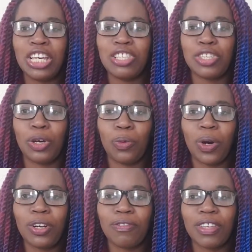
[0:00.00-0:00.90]
So
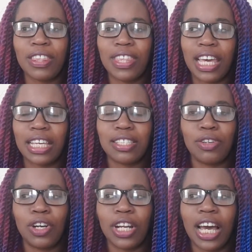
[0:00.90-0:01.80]
one of the things,
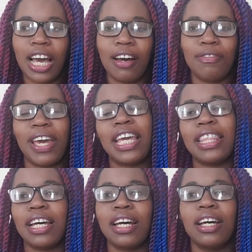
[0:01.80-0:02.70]
you're gonna have
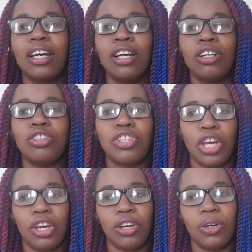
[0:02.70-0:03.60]
either
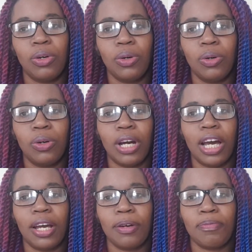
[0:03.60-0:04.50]
two
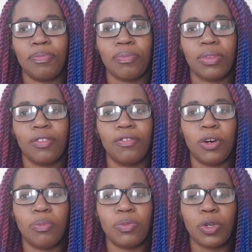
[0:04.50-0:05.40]

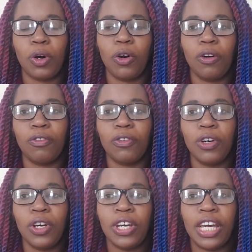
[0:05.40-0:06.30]
forms of
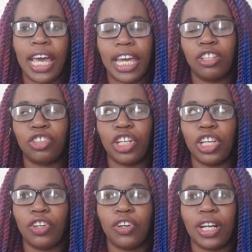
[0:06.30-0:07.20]
entry.
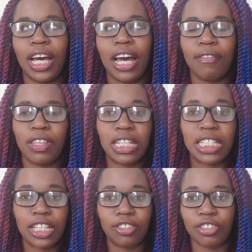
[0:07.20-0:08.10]
You're gonna have the
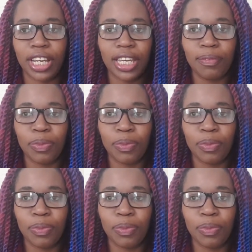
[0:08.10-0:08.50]
degree